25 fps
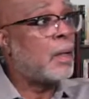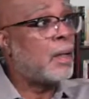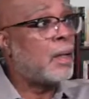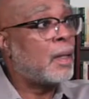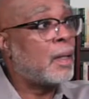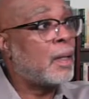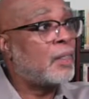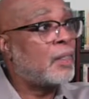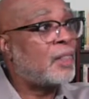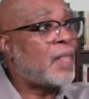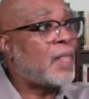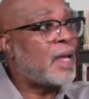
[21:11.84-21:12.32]

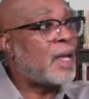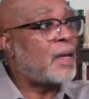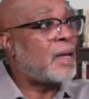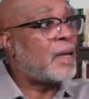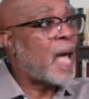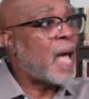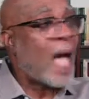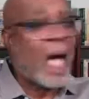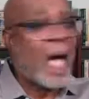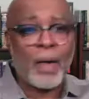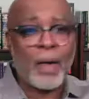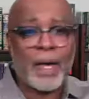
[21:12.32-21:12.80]
then
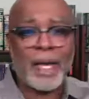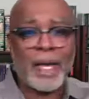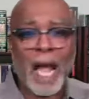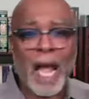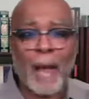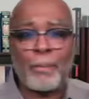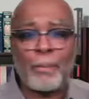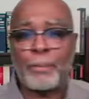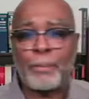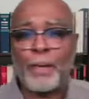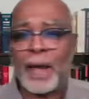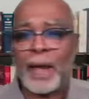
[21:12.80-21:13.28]
how can I
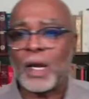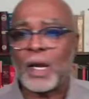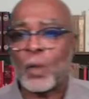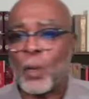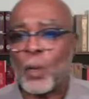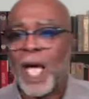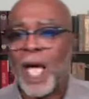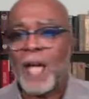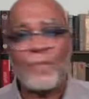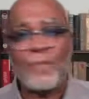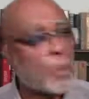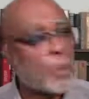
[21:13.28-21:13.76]
break
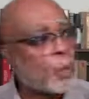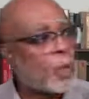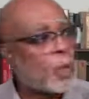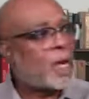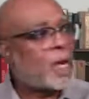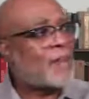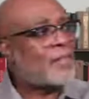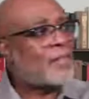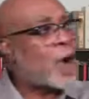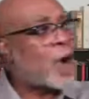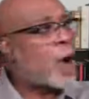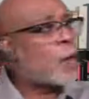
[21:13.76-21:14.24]
away from what
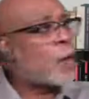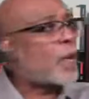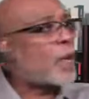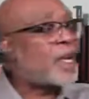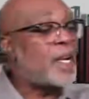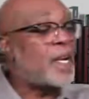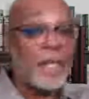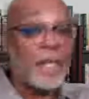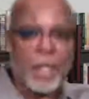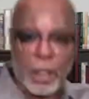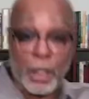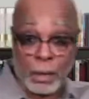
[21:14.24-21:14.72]
I've
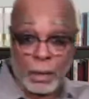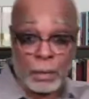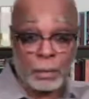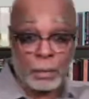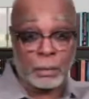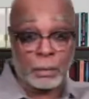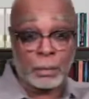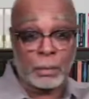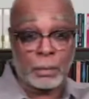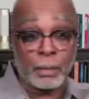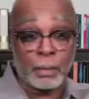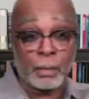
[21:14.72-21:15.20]
already known?
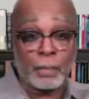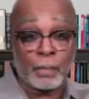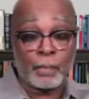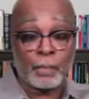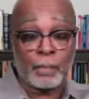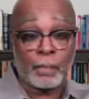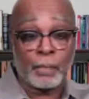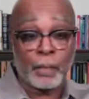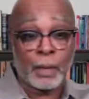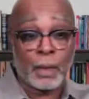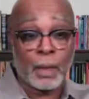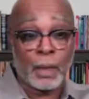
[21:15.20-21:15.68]

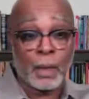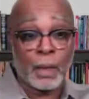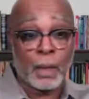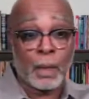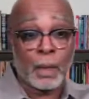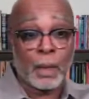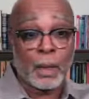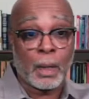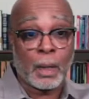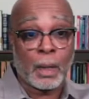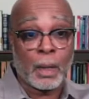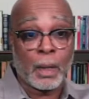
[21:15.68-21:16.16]

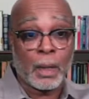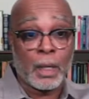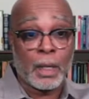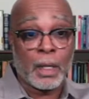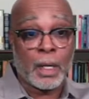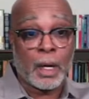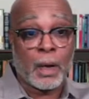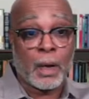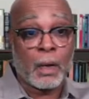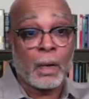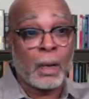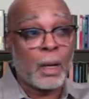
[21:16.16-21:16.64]
You
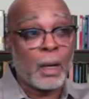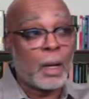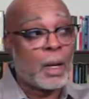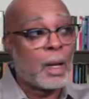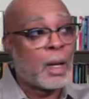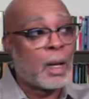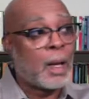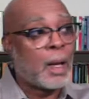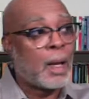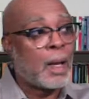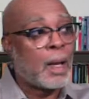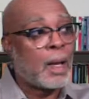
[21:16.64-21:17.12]
know,
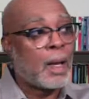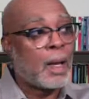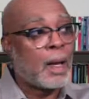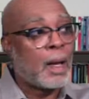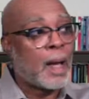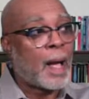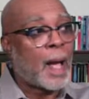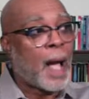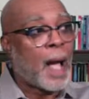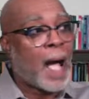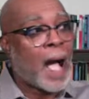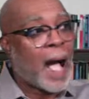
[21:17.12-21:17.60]

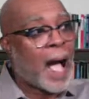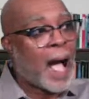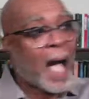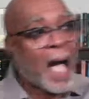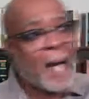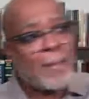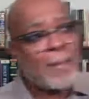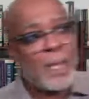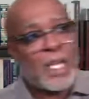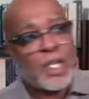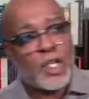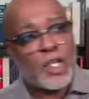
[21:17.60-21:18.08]

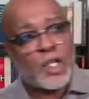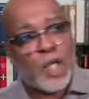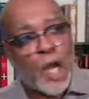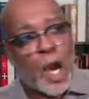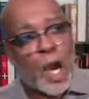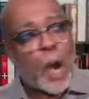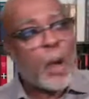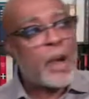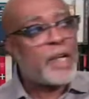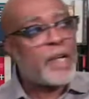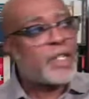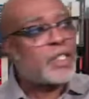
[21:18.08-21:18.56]
I'm
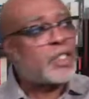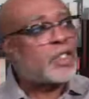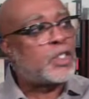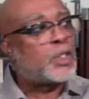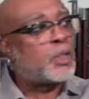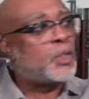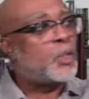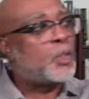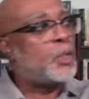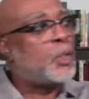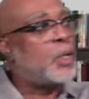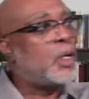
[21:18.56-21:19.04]
encouraged
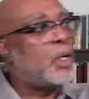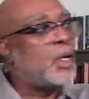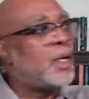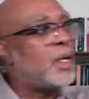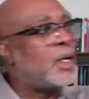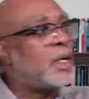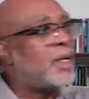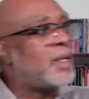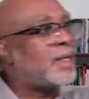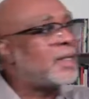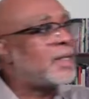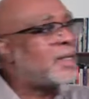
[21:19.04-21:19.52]
to
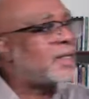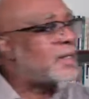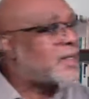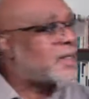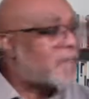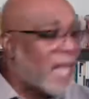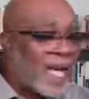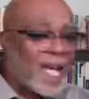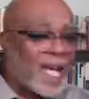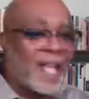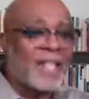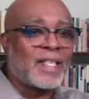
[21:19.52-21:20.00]

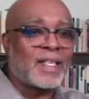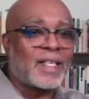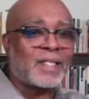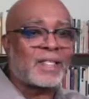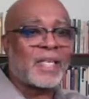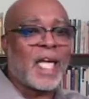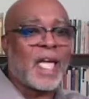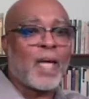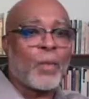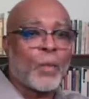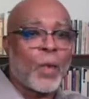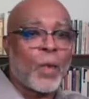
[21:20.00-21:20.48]
stay the
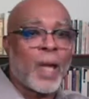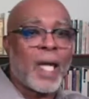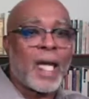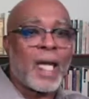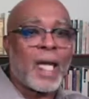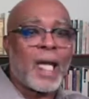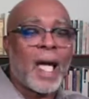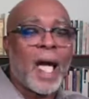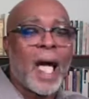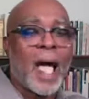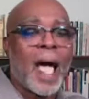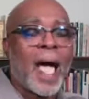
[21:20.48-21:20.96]
same
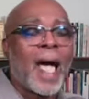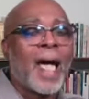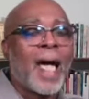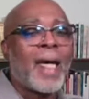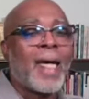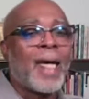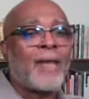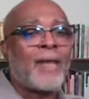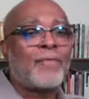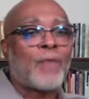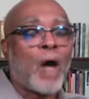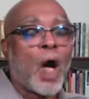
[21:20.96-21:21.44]
way I
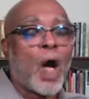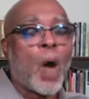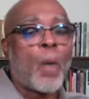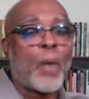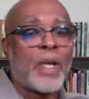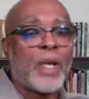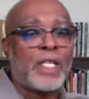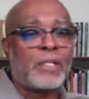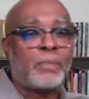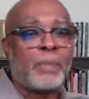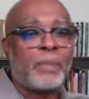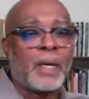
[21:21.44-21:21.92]
have
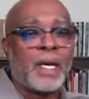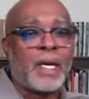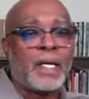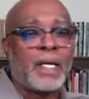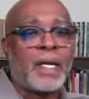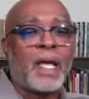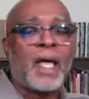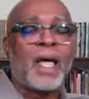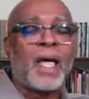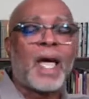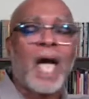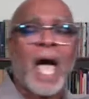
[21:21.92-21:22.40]
always
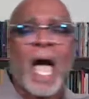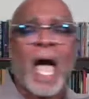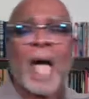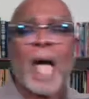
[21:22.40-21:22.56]
been. I'm